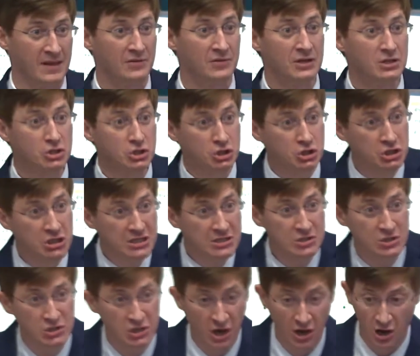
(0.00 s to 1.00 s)
That she
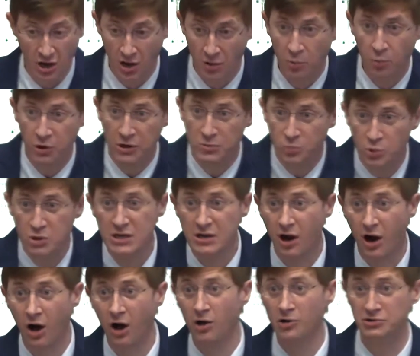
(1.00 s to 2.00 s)
saw what we
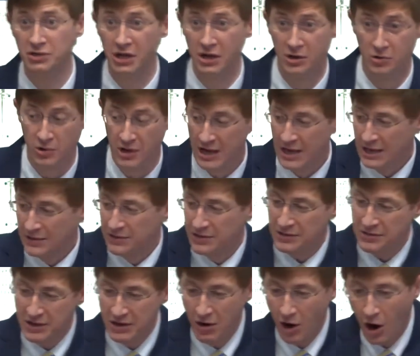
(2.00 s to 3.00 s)
all know,
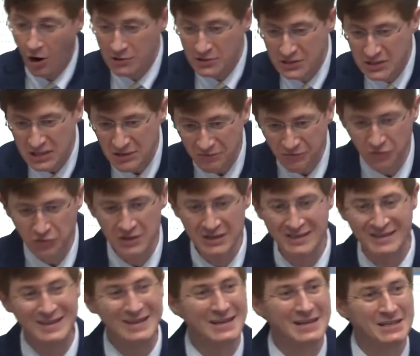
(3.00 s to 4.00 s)
that there are
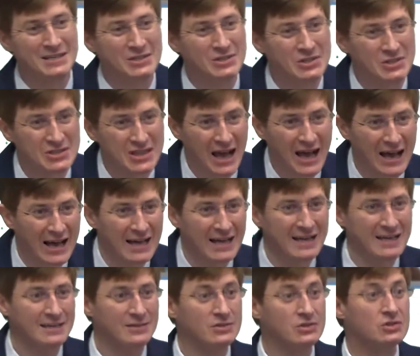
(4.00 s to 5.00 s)
different
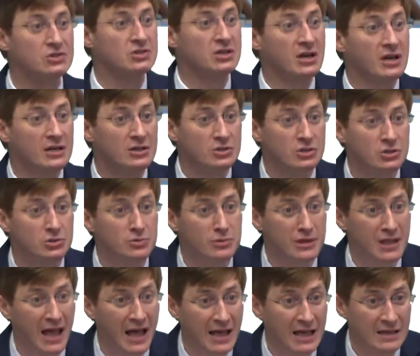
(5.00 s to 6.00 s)
sides to
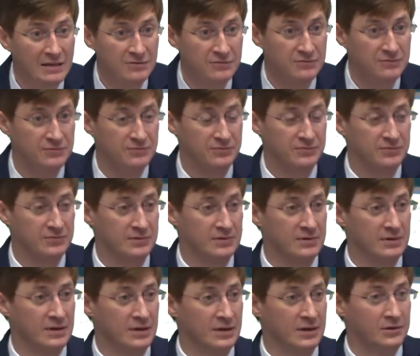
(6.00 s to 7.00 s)
life,
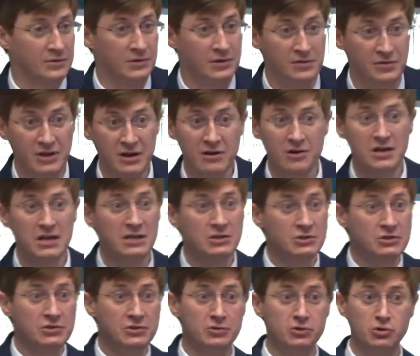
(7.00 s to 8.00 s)
that there
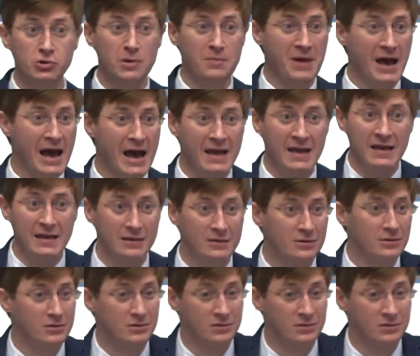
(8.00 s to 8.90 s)
is the dramatic,